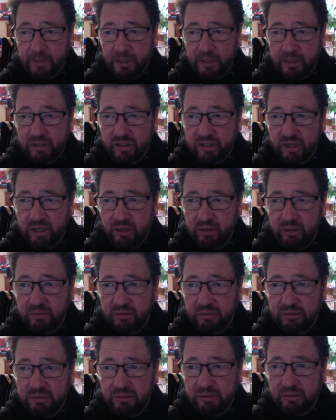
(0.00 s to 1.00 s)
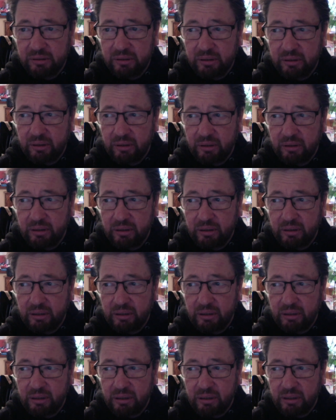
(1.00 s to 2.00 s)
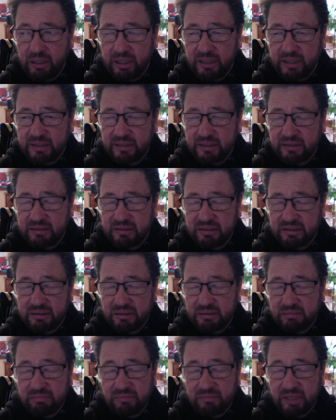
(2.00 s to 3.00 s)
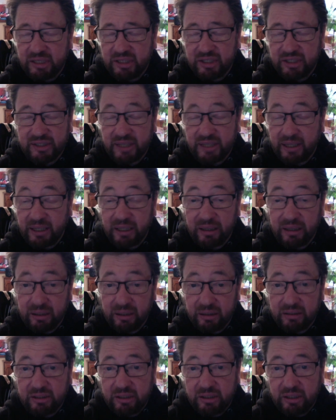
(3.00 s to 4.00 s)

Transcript: So it's just something that